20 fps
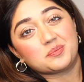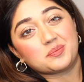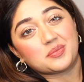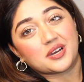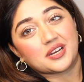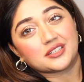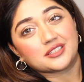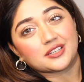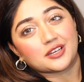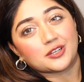
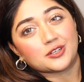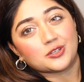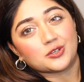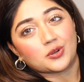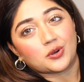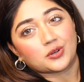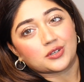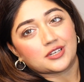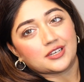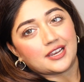but a
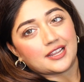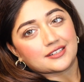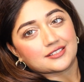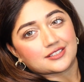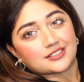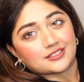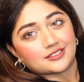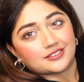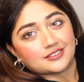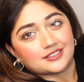lot
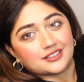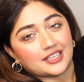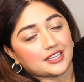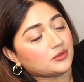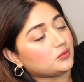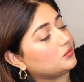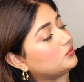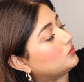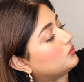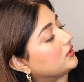lesser
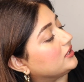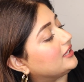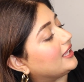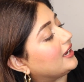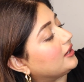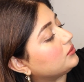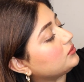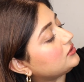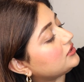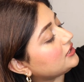than
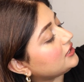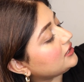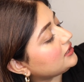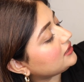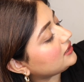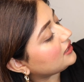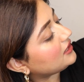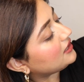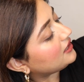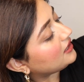without
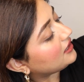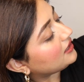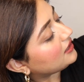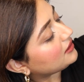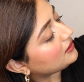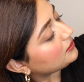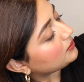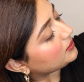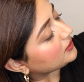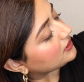it.
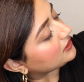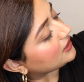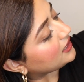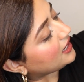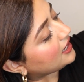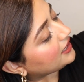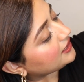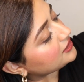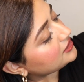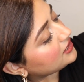With the
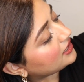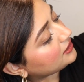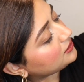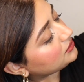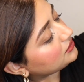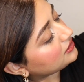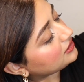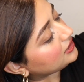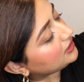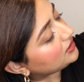
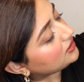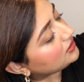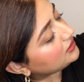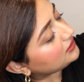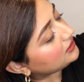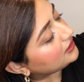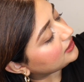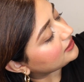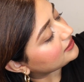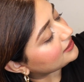eyeshadow
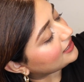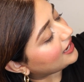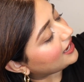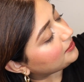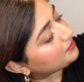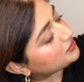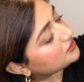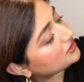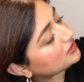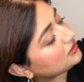crayon, there's
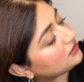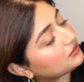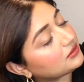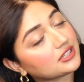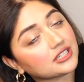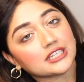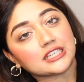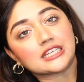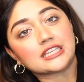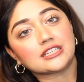
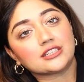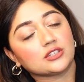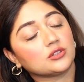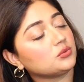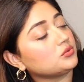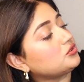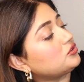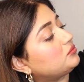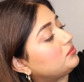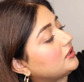absolutely
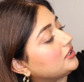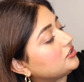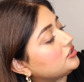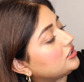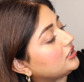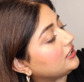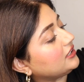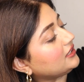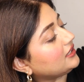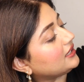no
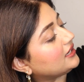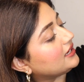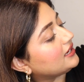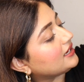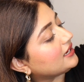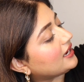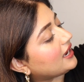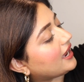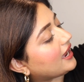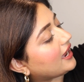smudging.
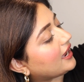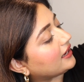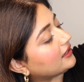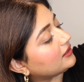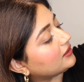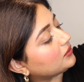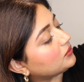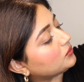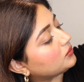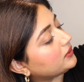
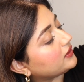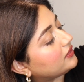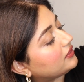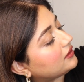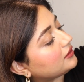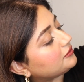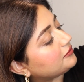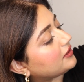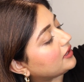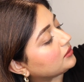And with
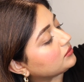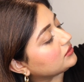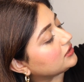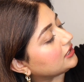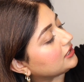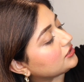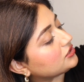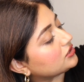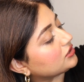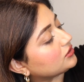the
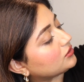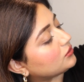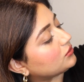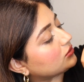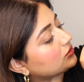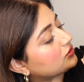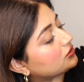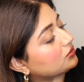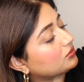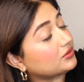foundation
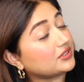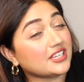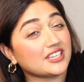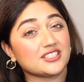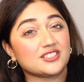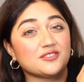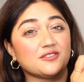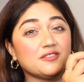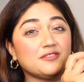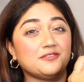also,
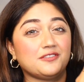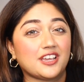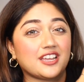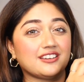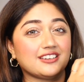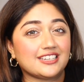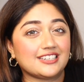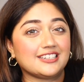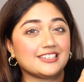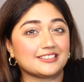there's
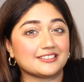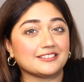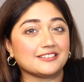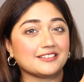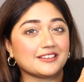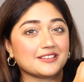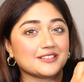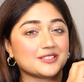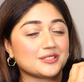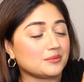very
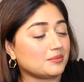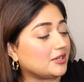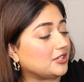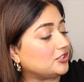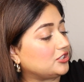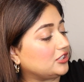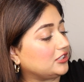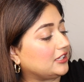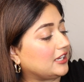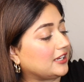little
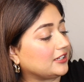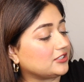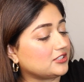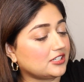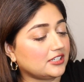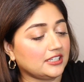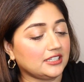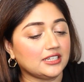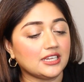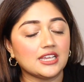smudging
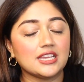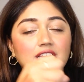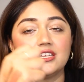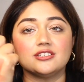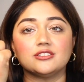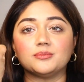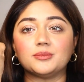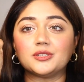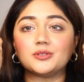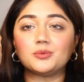actually.
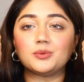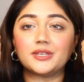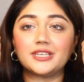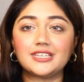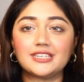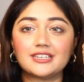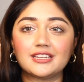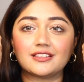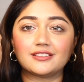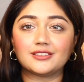So
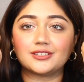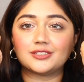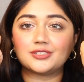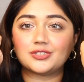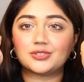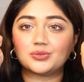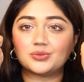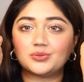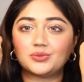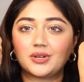between the
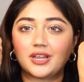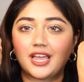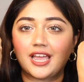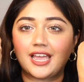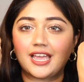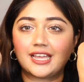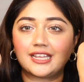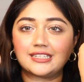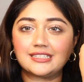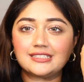two
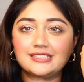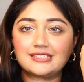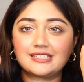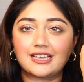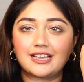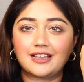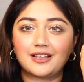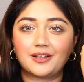hands,